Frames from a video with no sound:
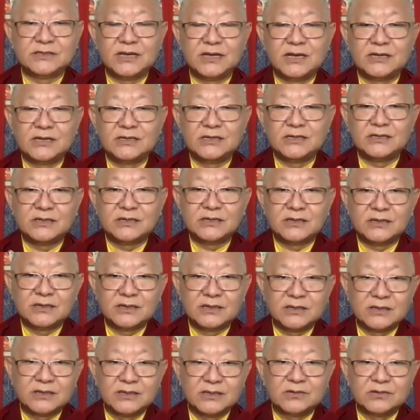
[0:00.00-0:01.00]
and
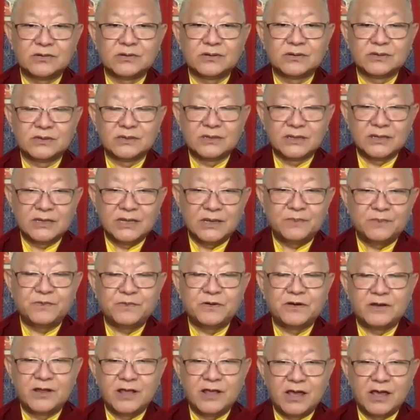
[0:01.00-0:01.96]
keep it